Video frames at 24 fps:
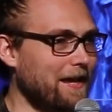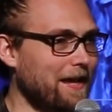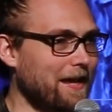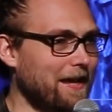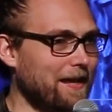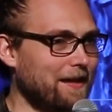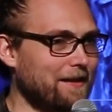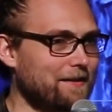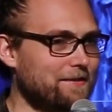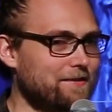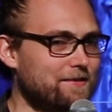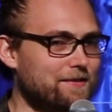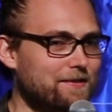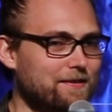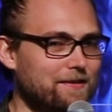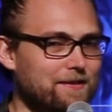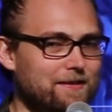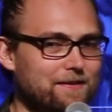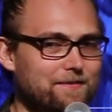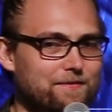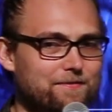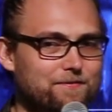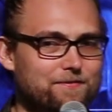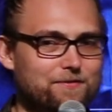And
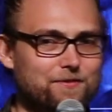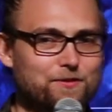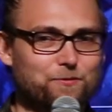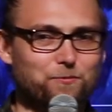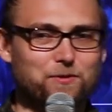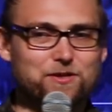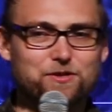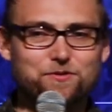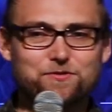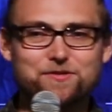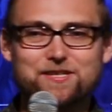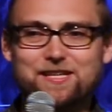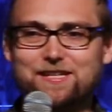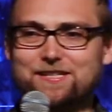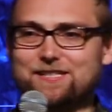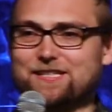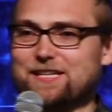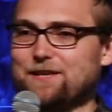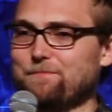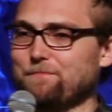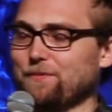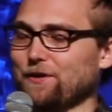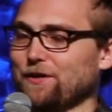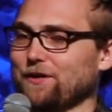when you dig
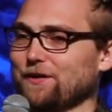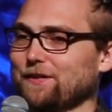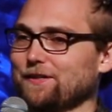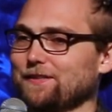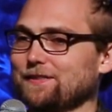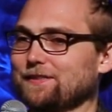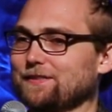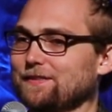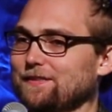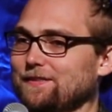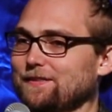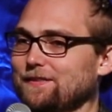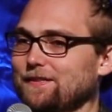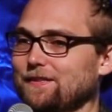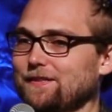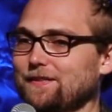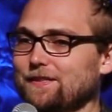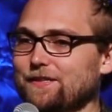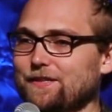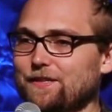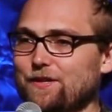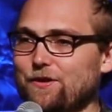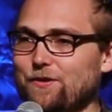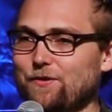deeper,
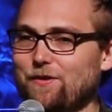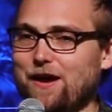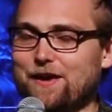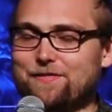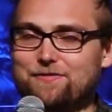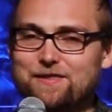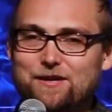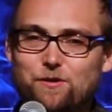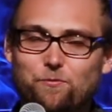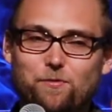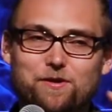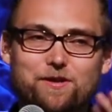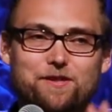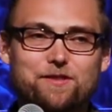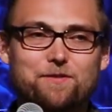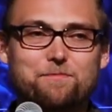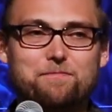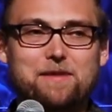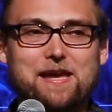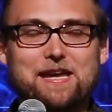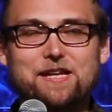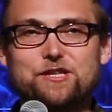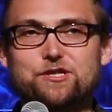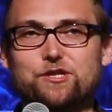I think one of the
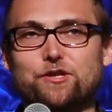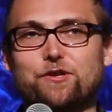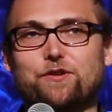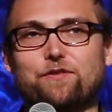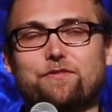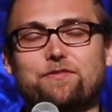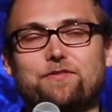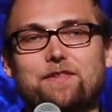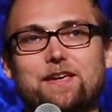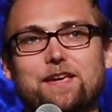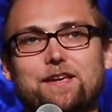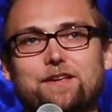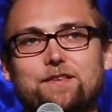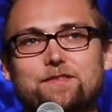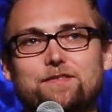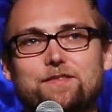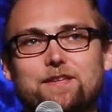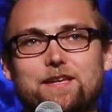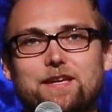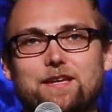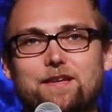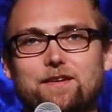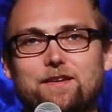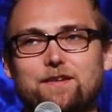major
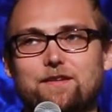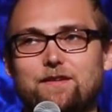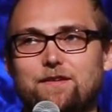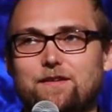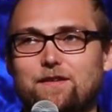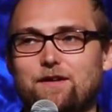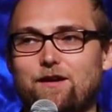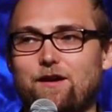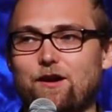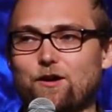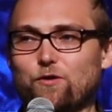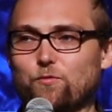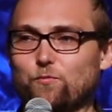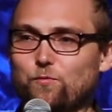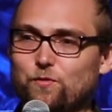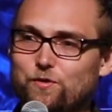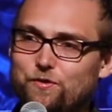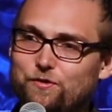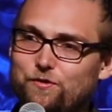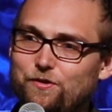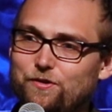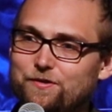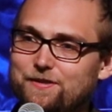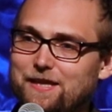things in our
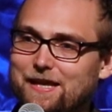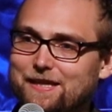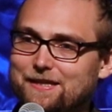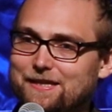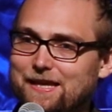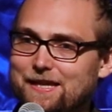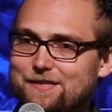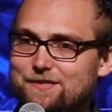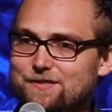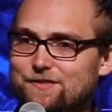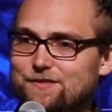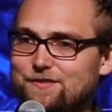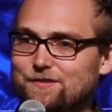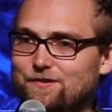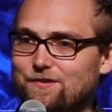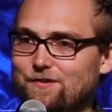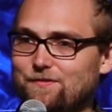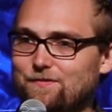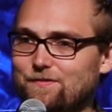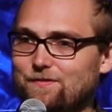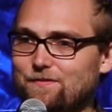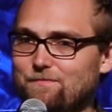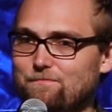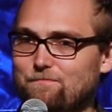world that
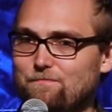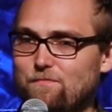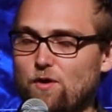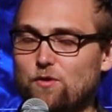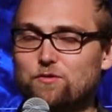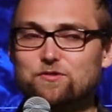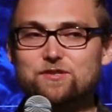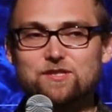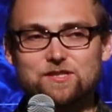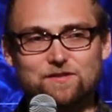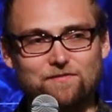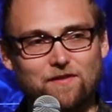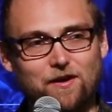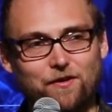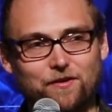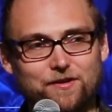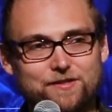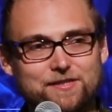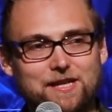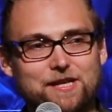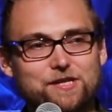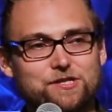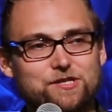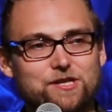gets most of our
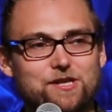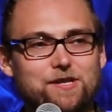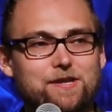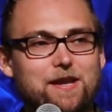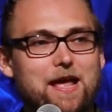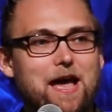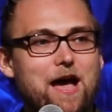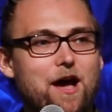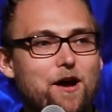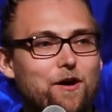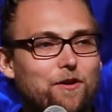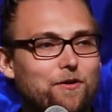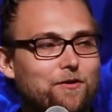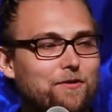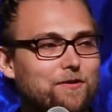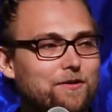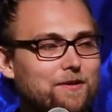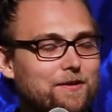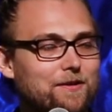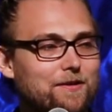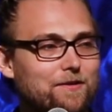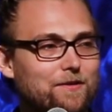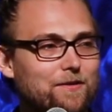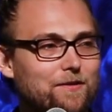attention now
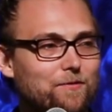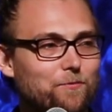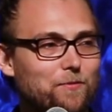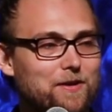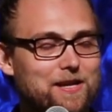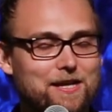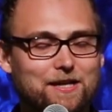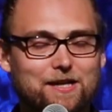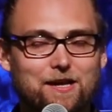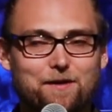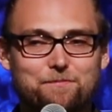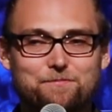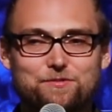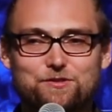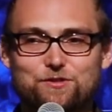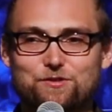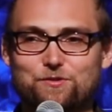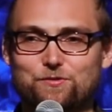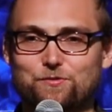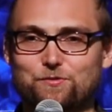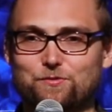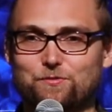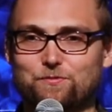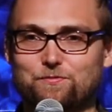when it comes
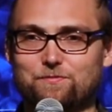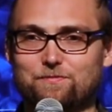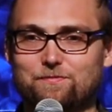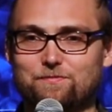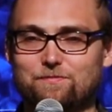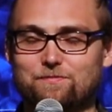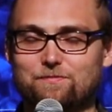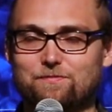to